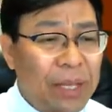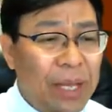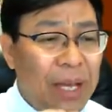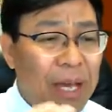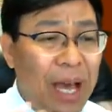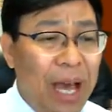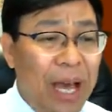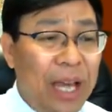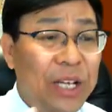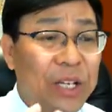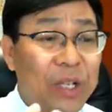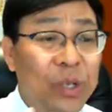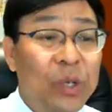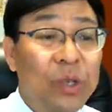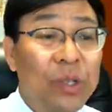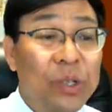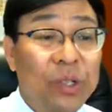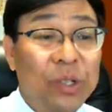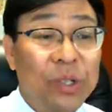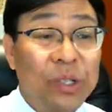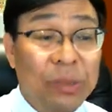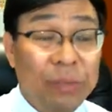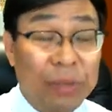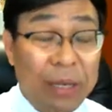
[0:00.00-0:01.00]
I told
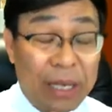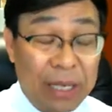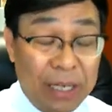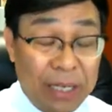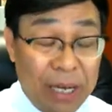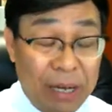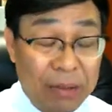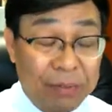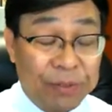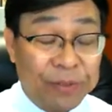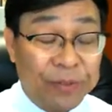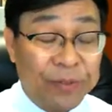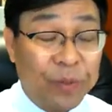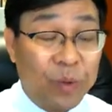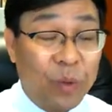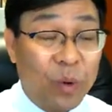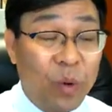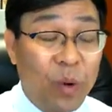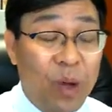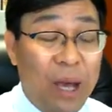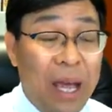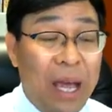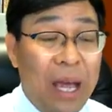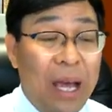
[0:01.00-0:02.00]
you so many times,
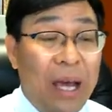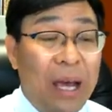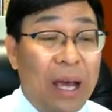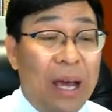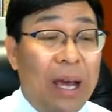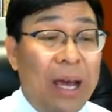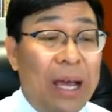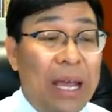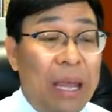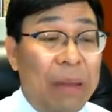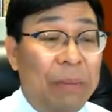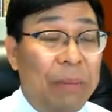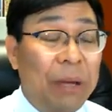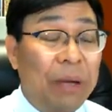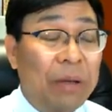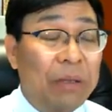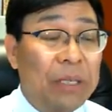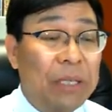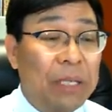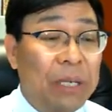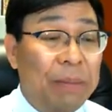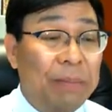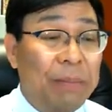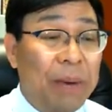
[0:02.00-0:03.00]
for
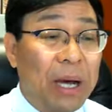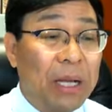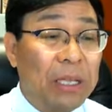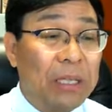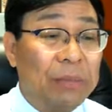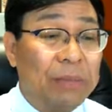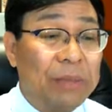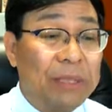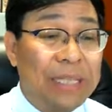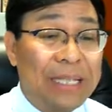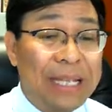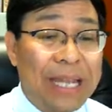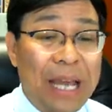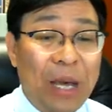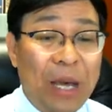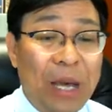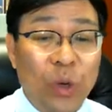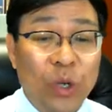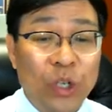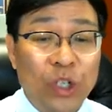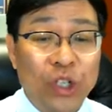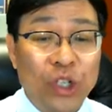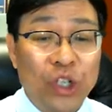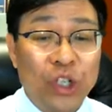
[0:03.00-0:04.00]
immigration department, they are
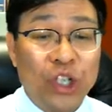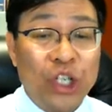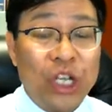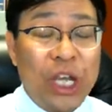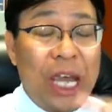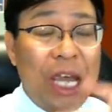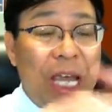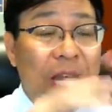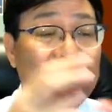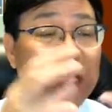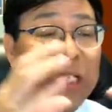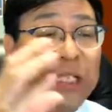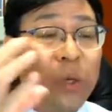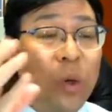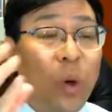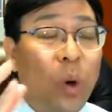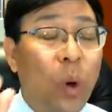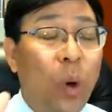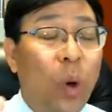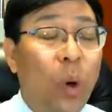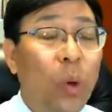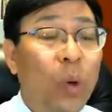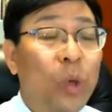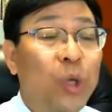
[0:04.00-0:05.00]
going to change the
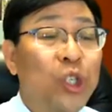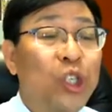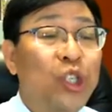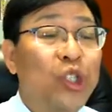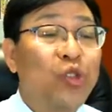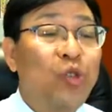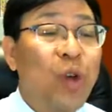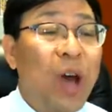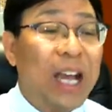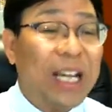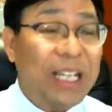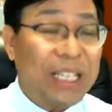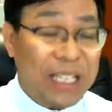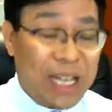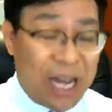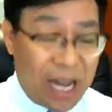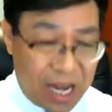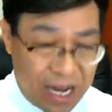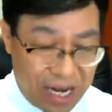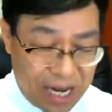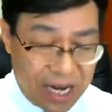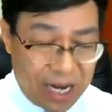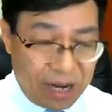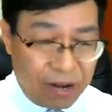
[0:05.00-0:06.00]
whole structure,
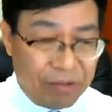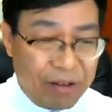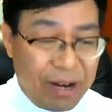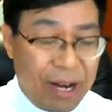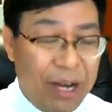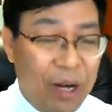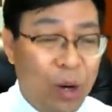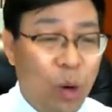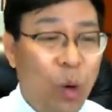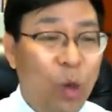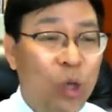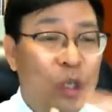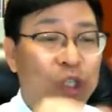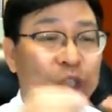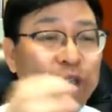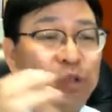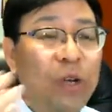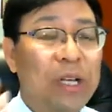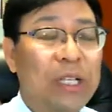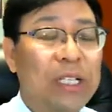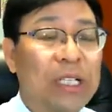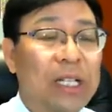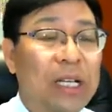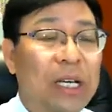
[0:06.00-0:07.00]
right? Whole
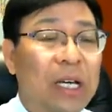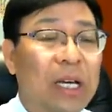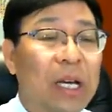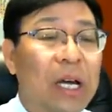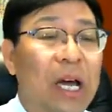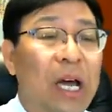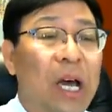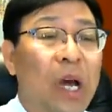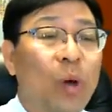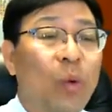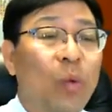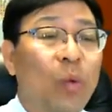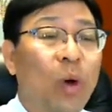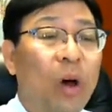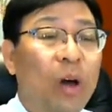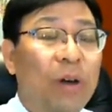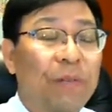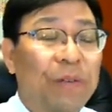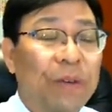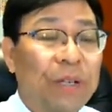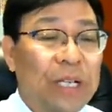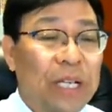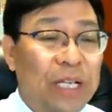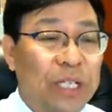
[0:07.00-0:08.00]
structure,
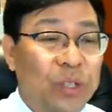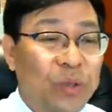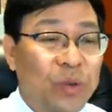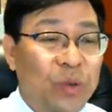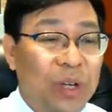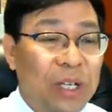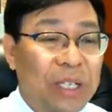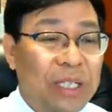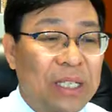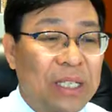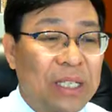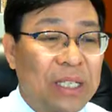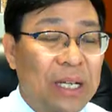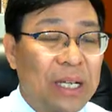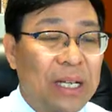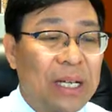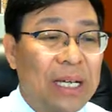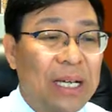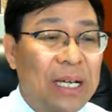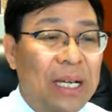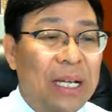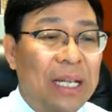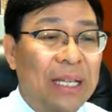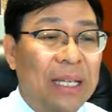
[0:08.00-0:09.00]
work visa structure,
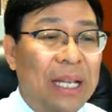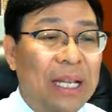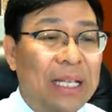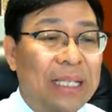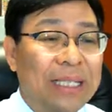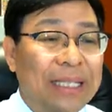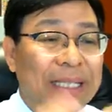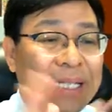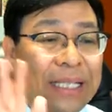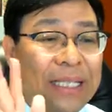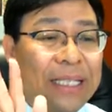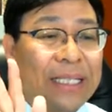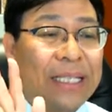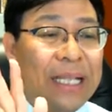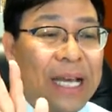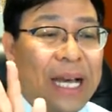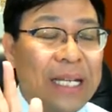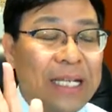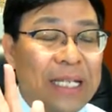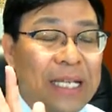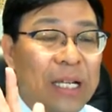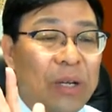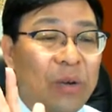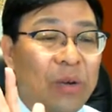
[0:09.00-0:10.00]
then 6
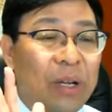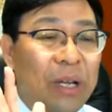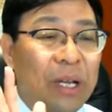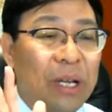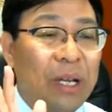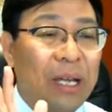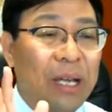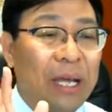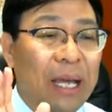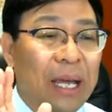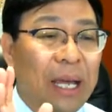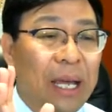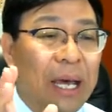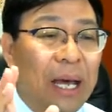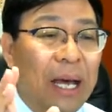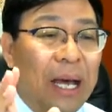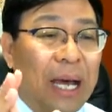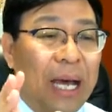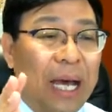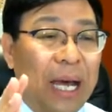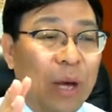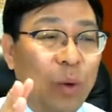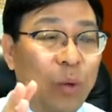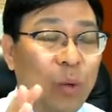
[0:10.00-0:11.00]
category,
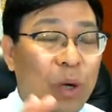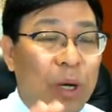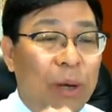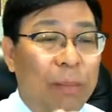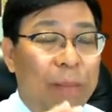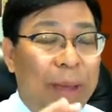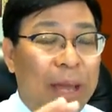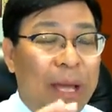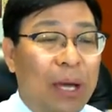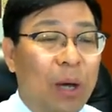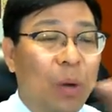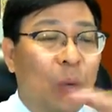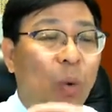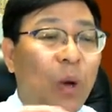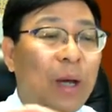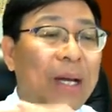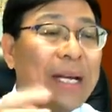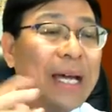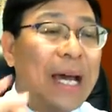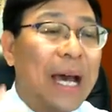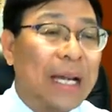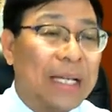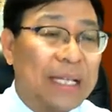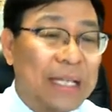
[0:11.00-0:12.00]
will make
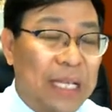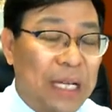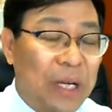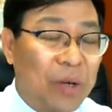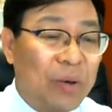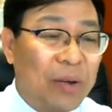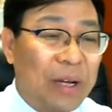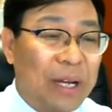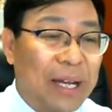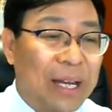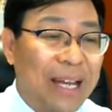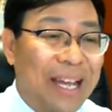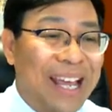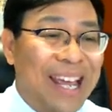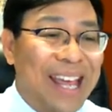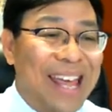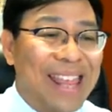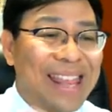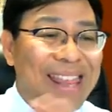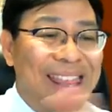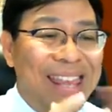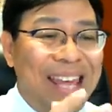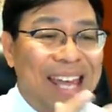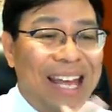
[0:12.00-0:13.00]
1 category.
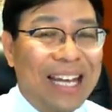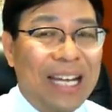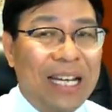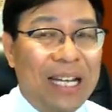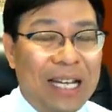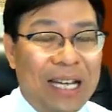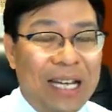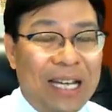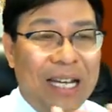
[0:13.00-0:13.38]
Then